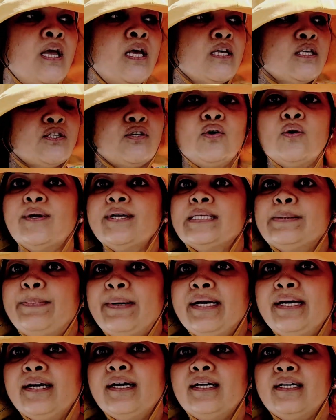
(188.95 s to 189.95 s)
So it's
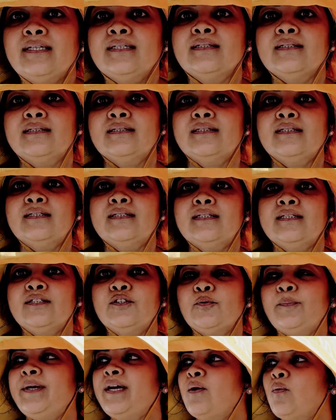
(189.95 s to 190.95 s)
better
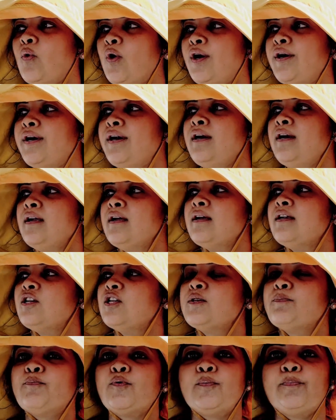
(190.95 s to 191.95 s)
to be avoided.
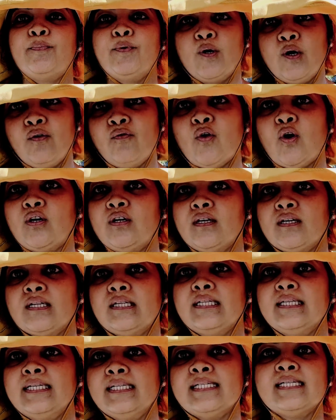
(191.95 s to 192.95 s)
Just put pure water
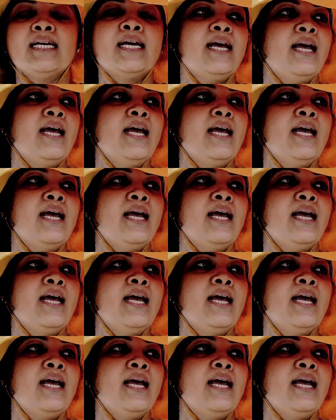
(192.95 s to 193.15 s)
in this.